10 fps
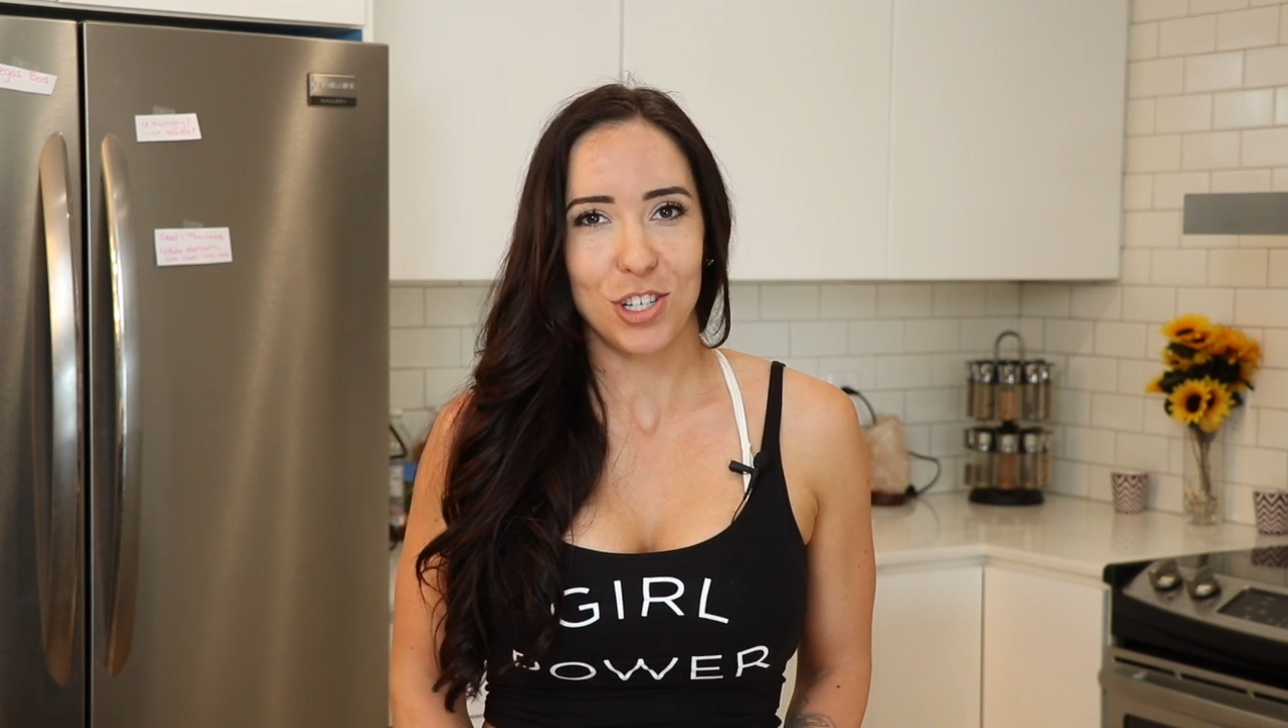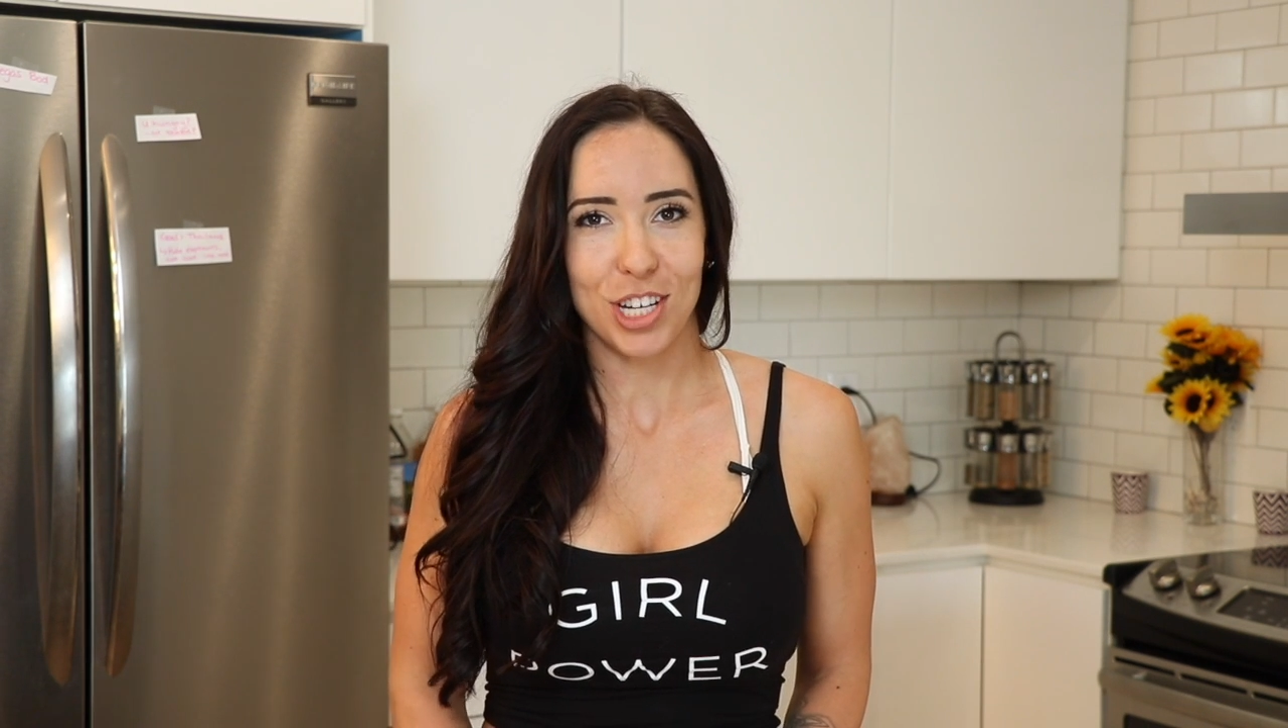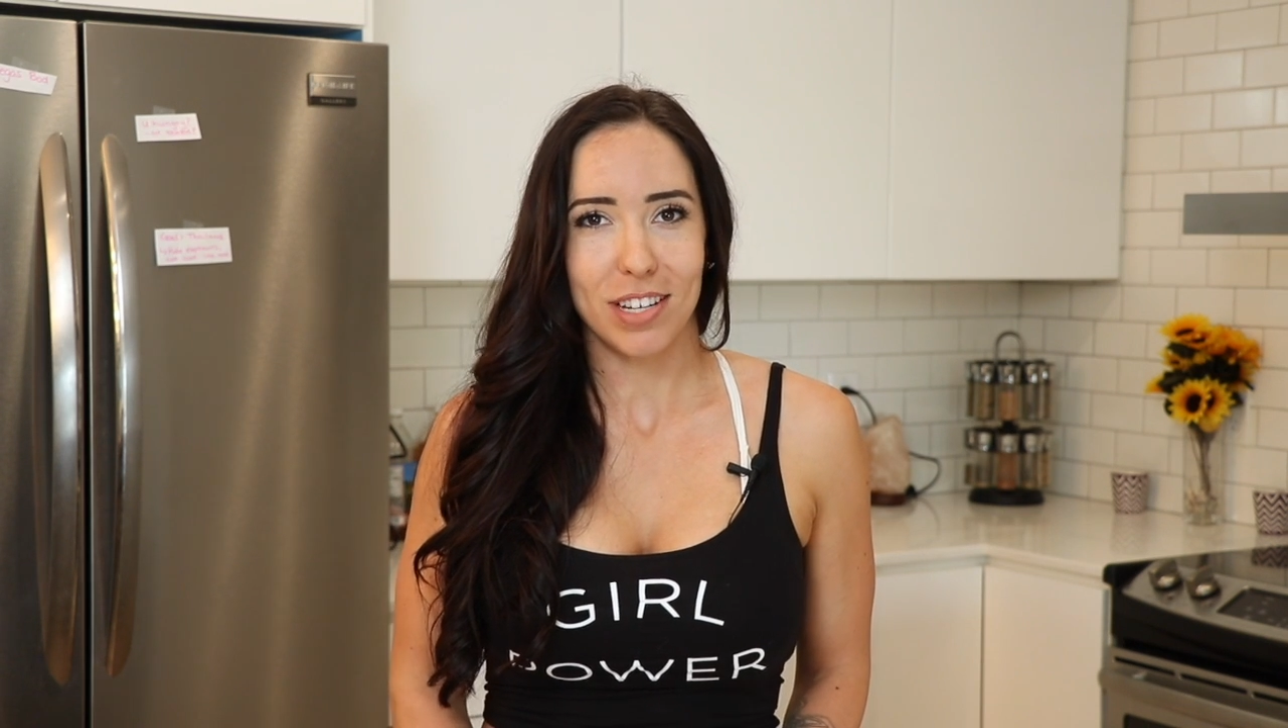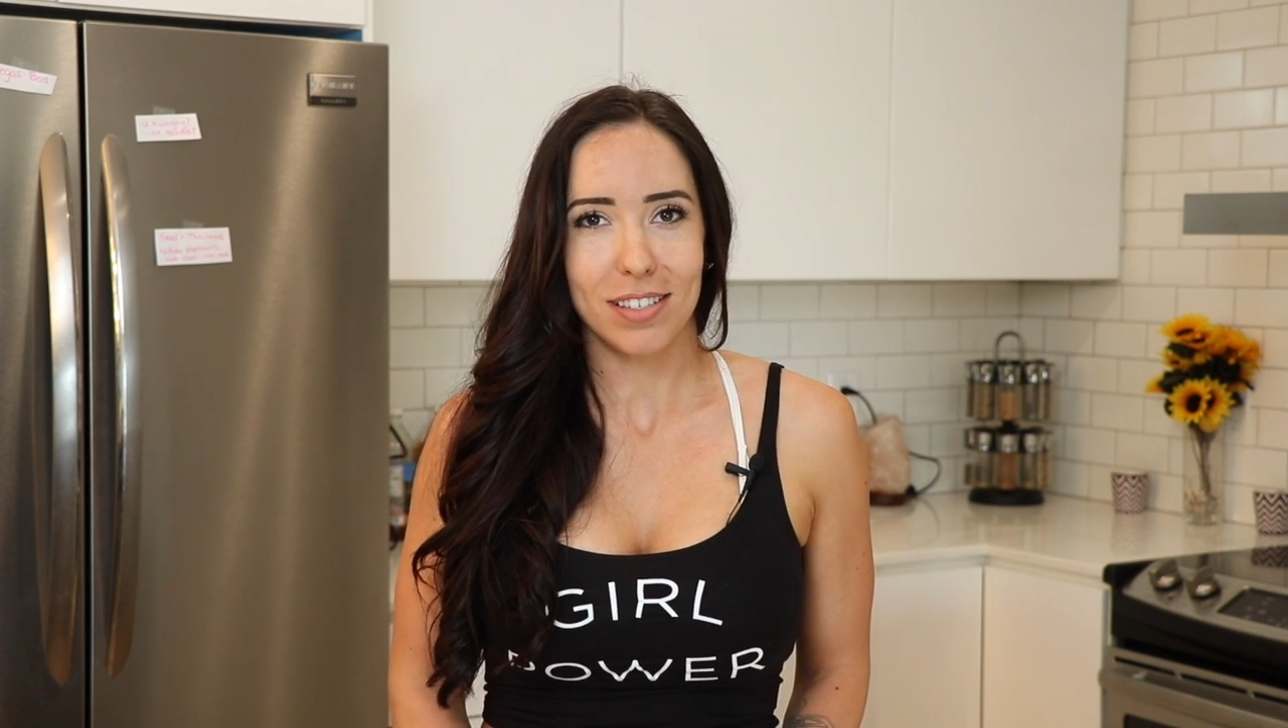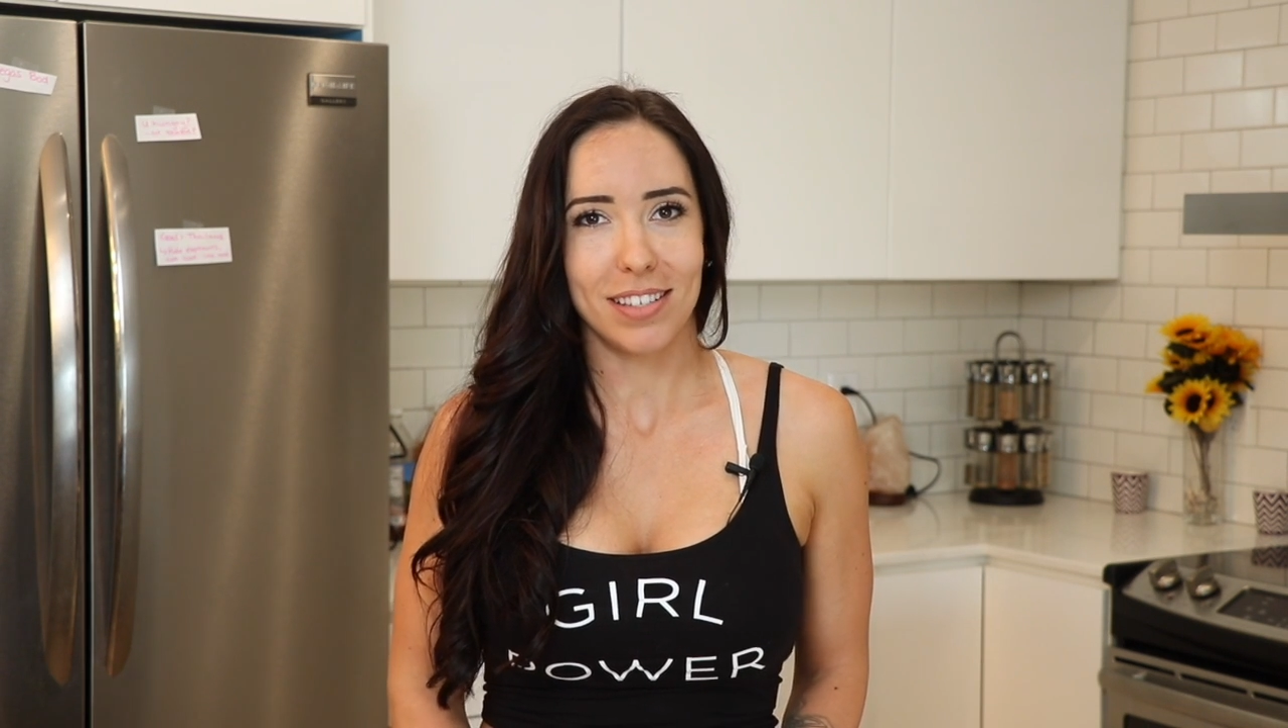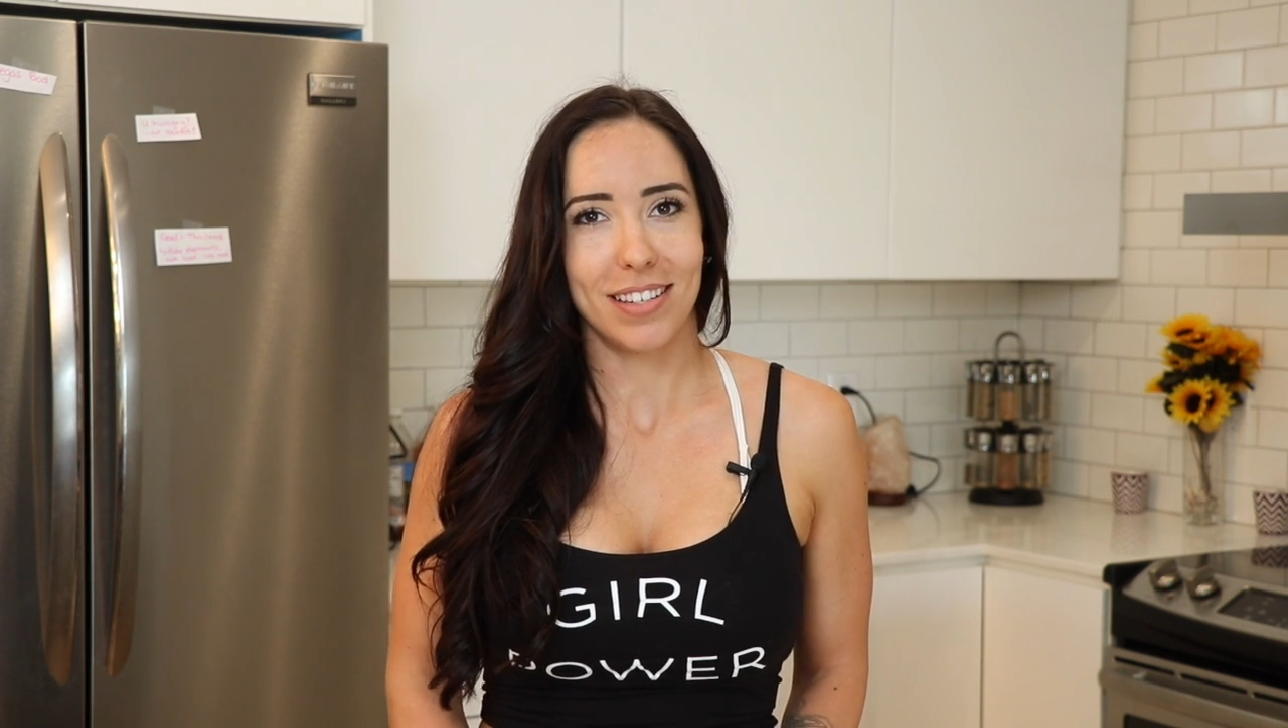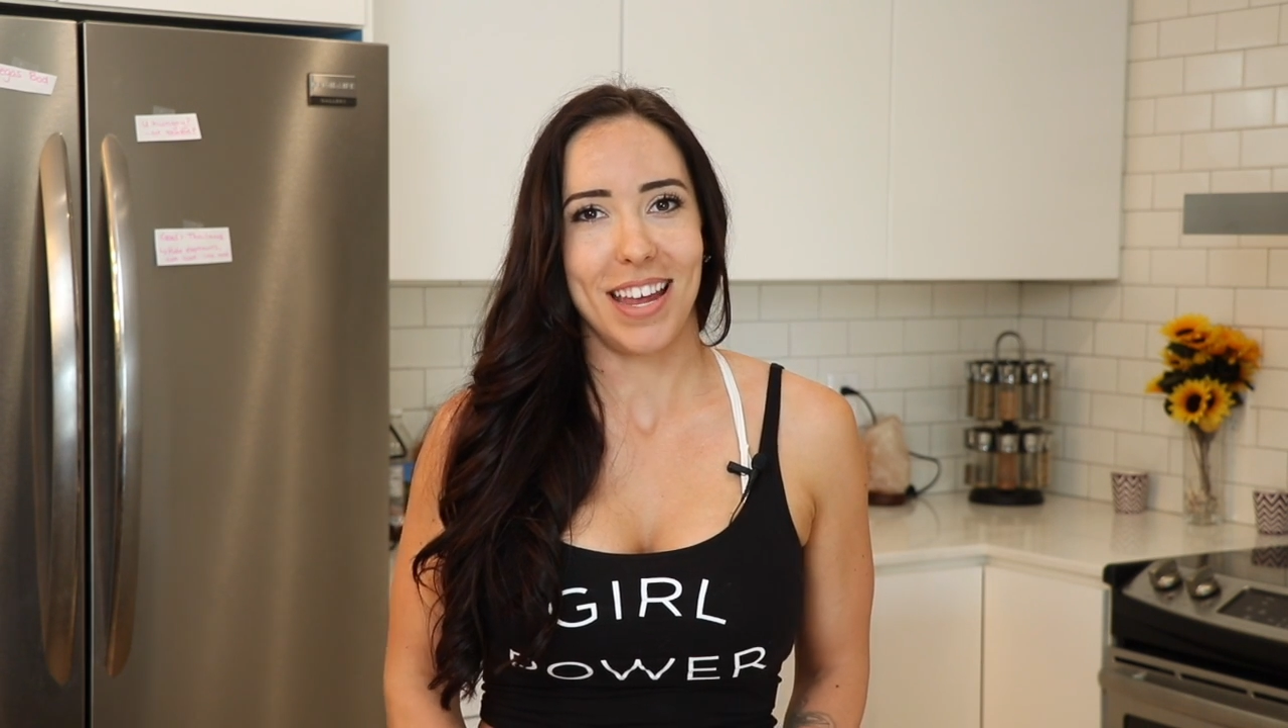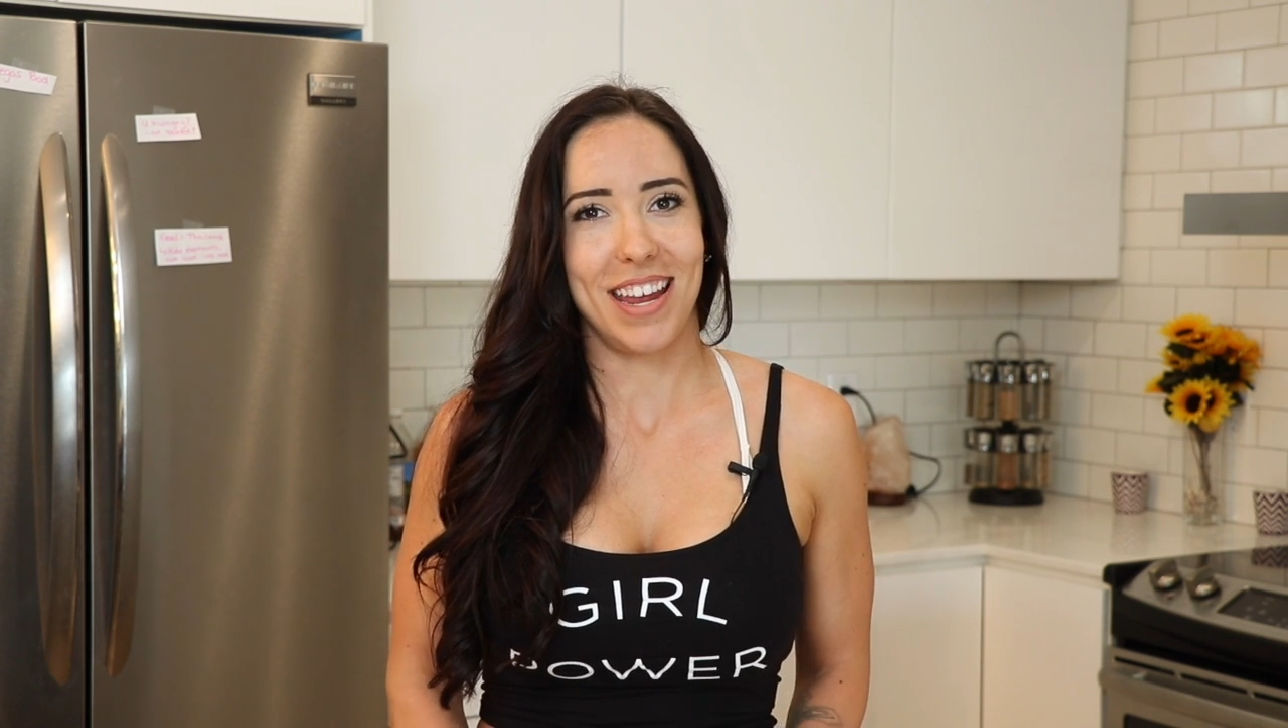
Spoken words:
jeans,